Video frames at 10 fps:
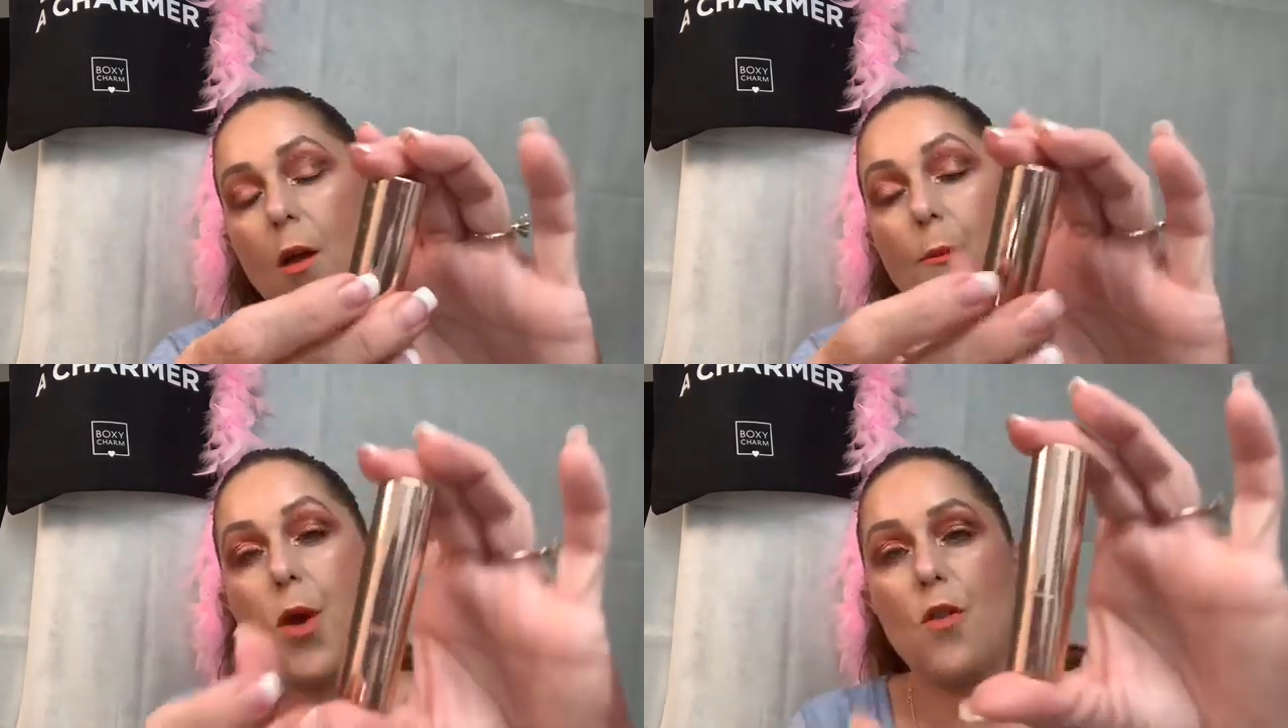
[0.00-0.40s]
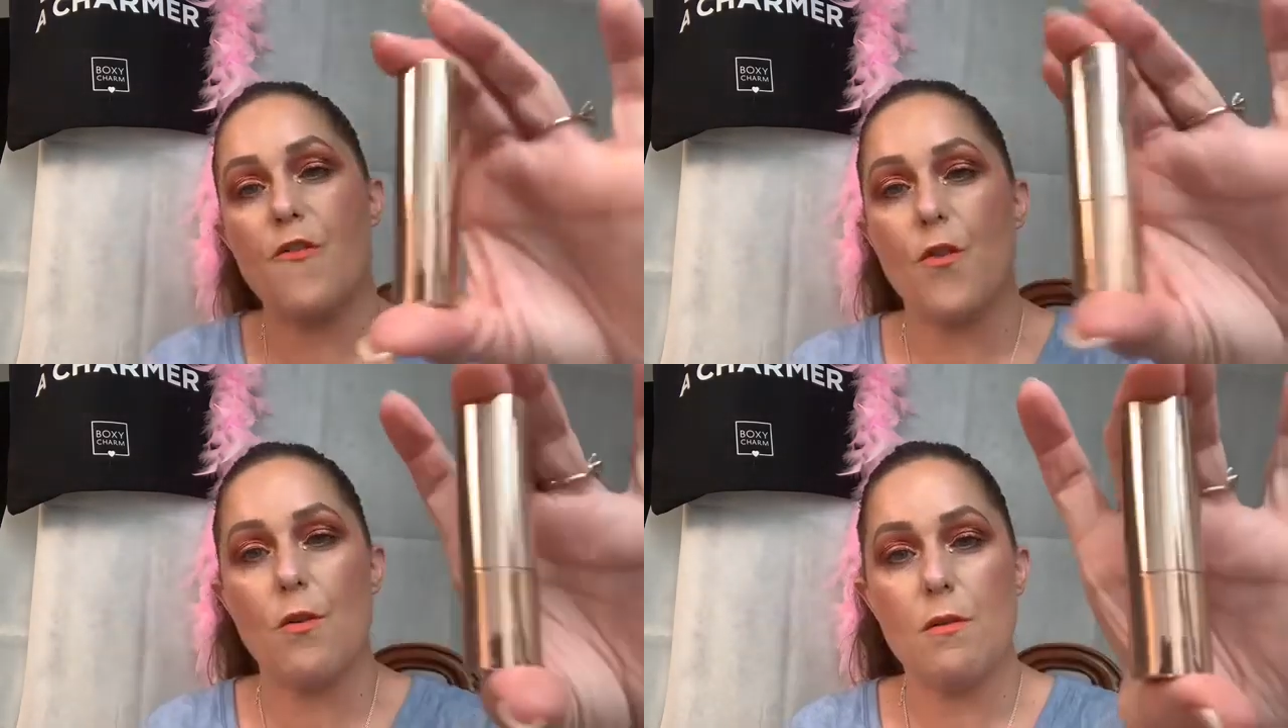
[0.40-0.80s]

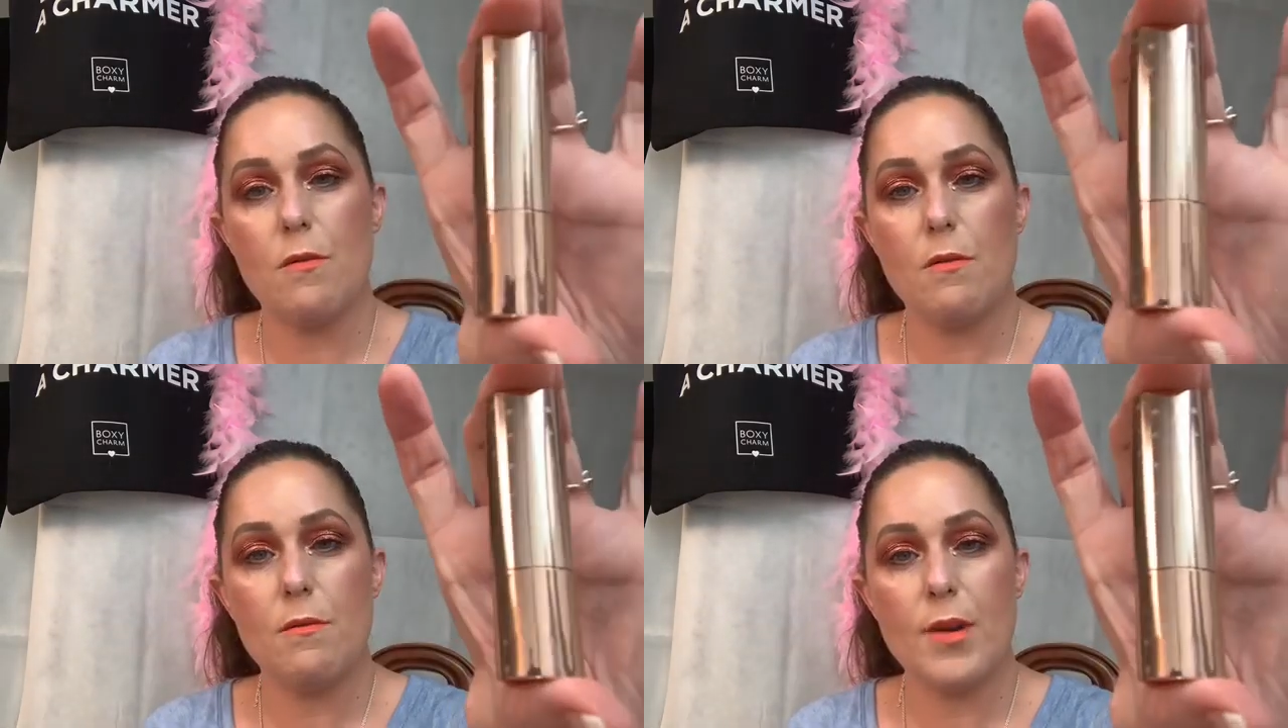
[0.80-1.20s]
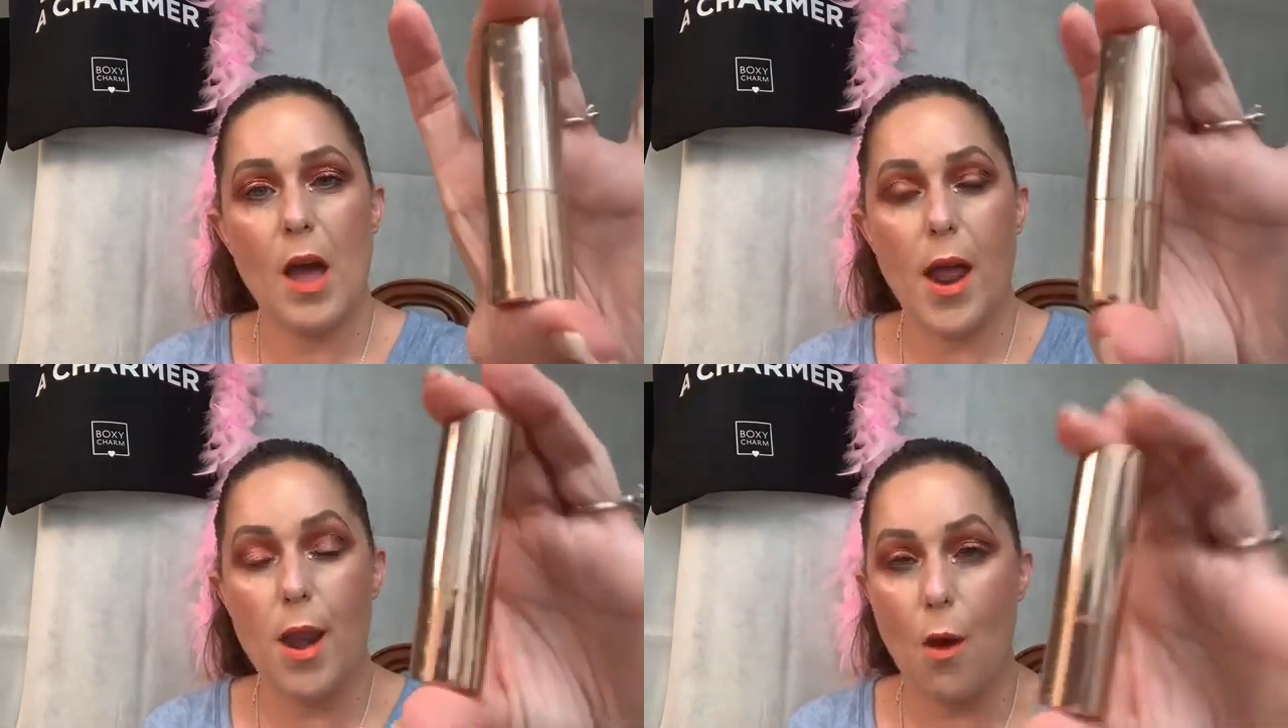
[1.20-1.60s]
Beautiful.
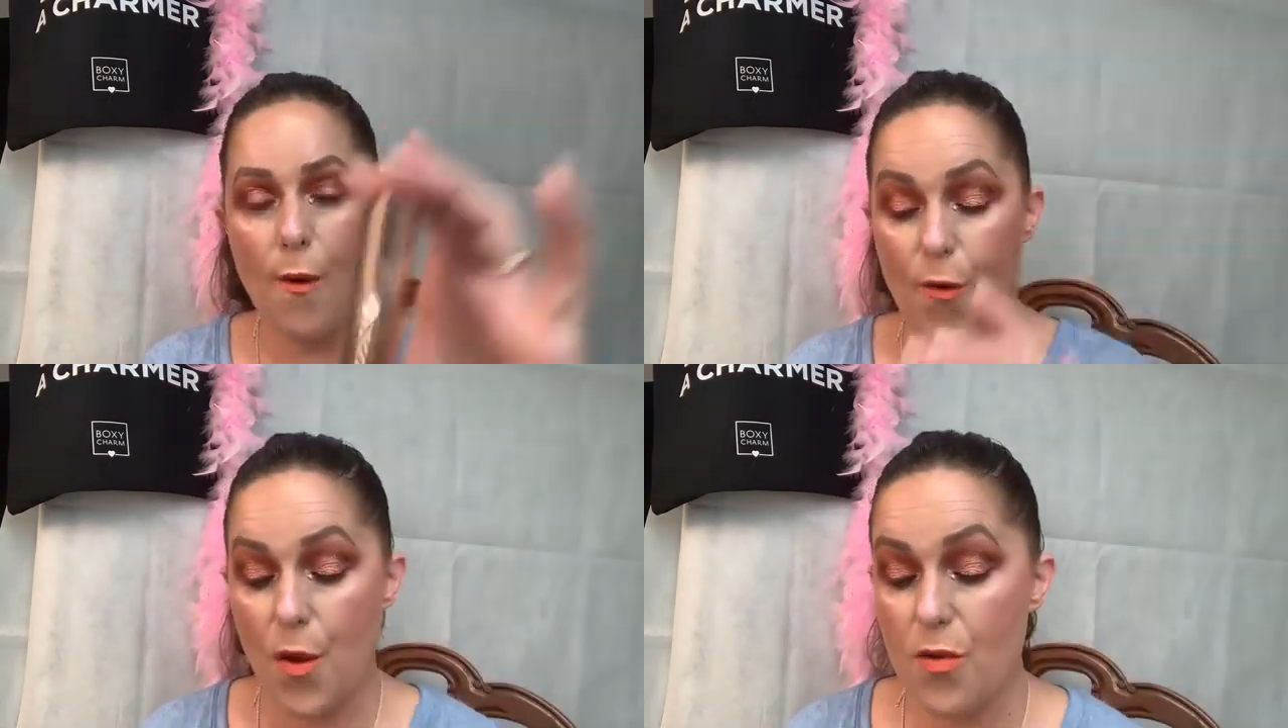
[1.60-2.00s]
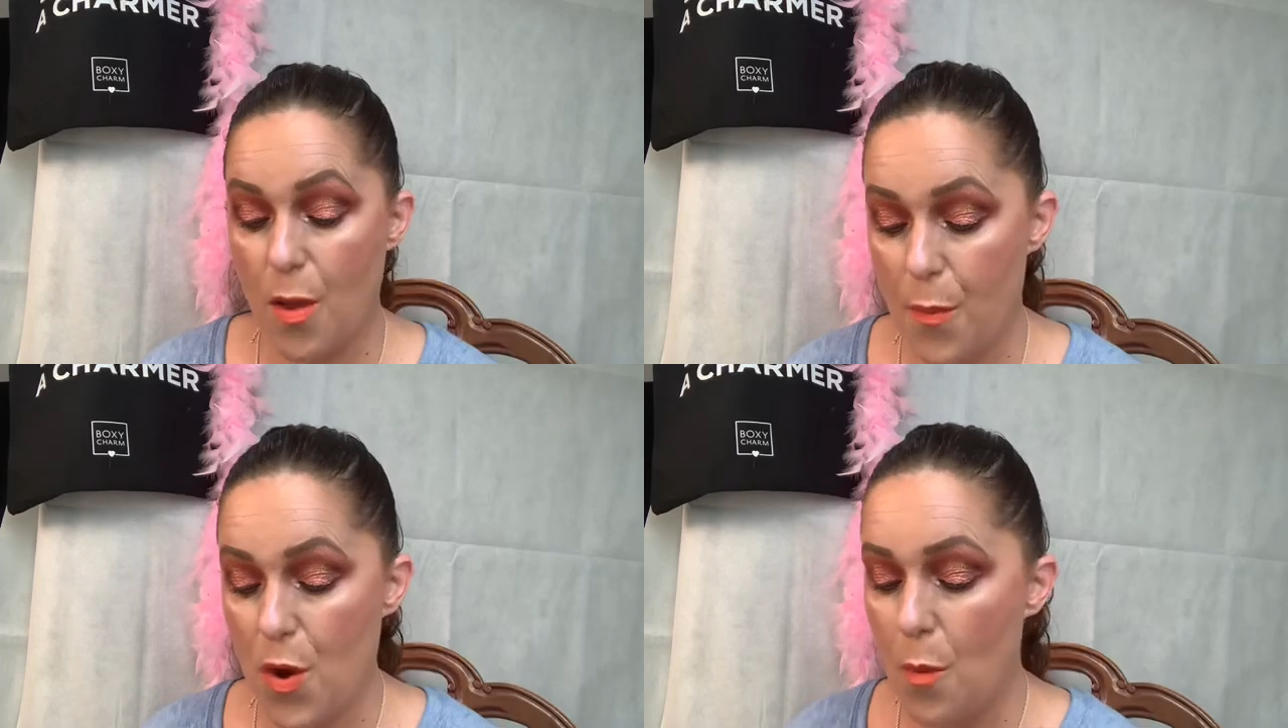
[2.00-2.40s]
Now, I know it's their
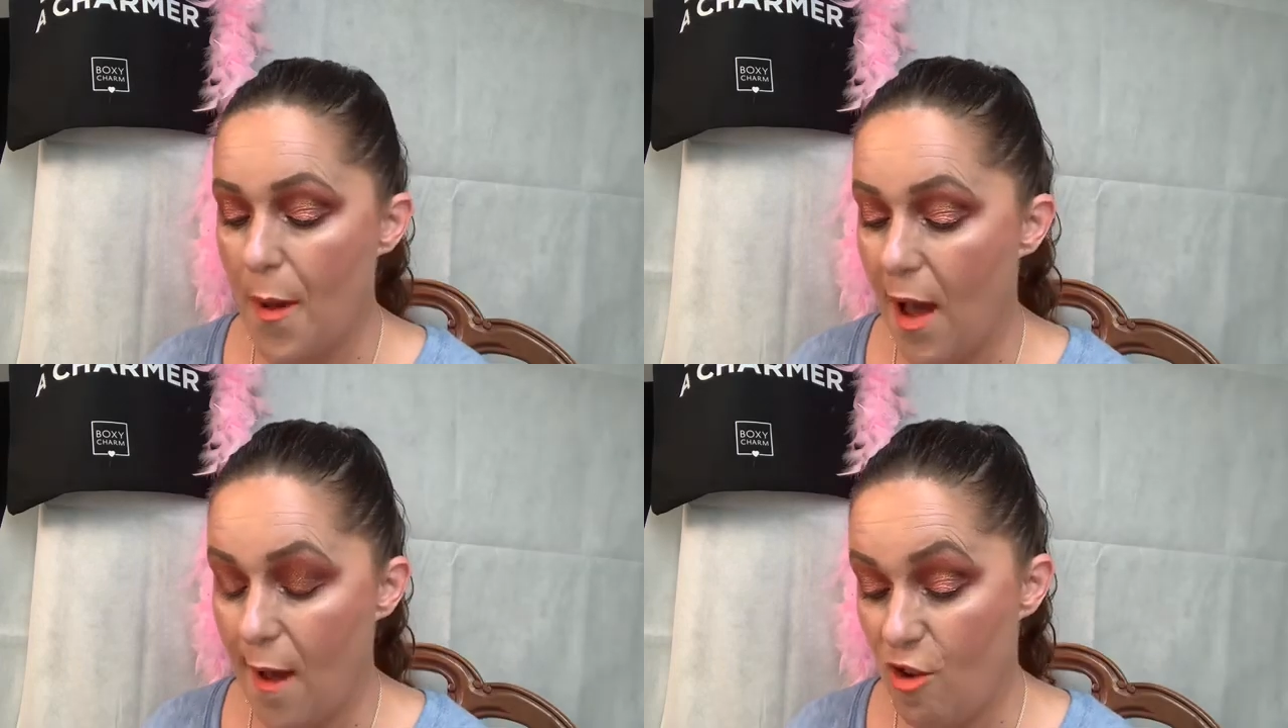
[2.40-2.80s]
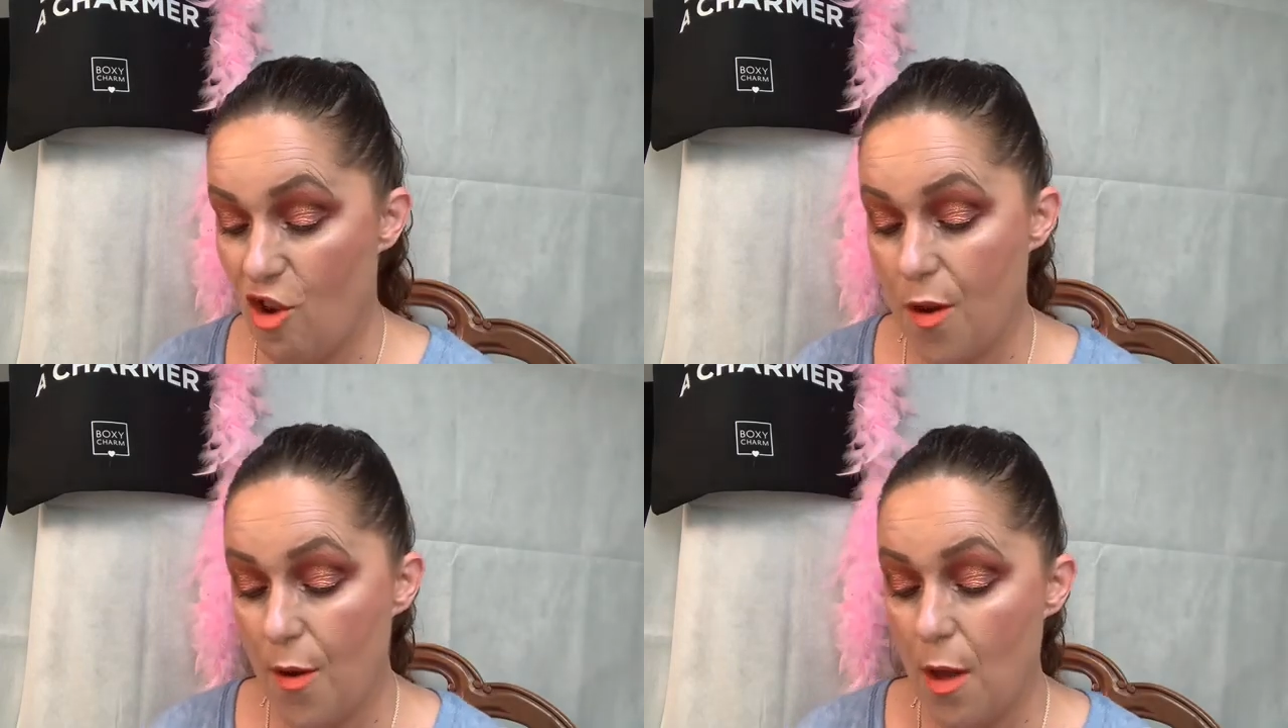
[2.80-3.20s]
typical
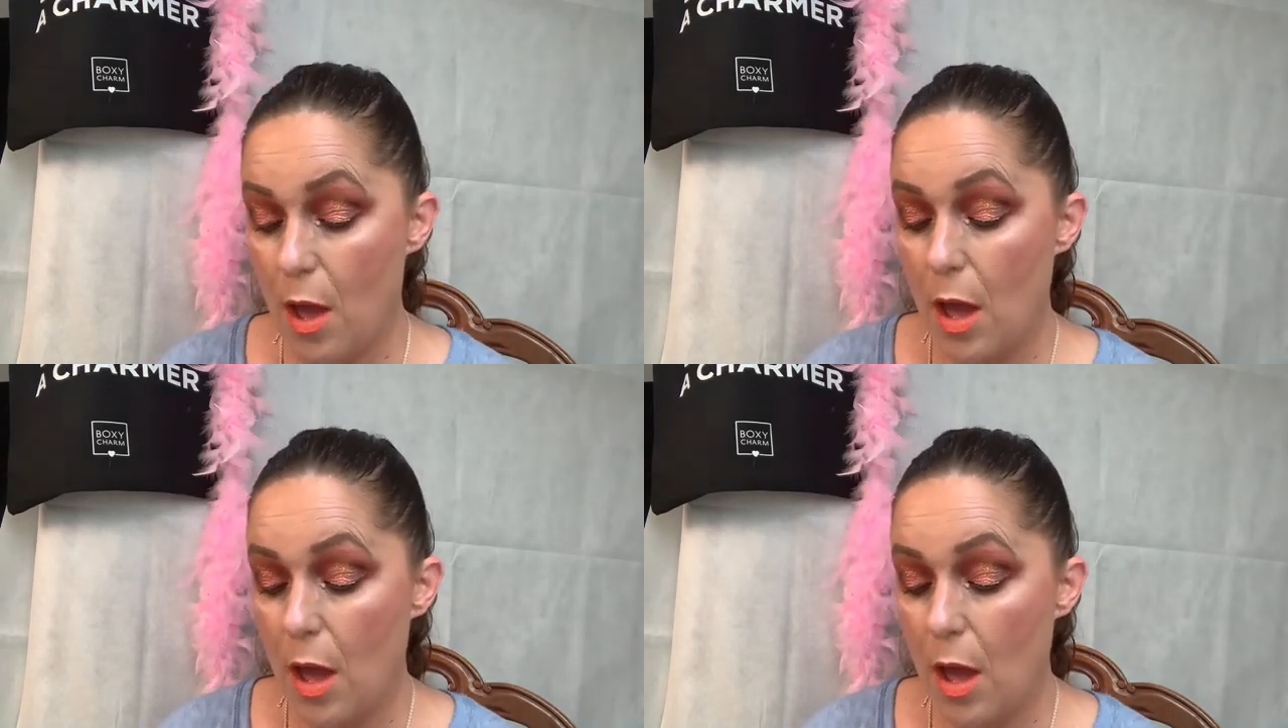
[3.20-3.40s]
packaging,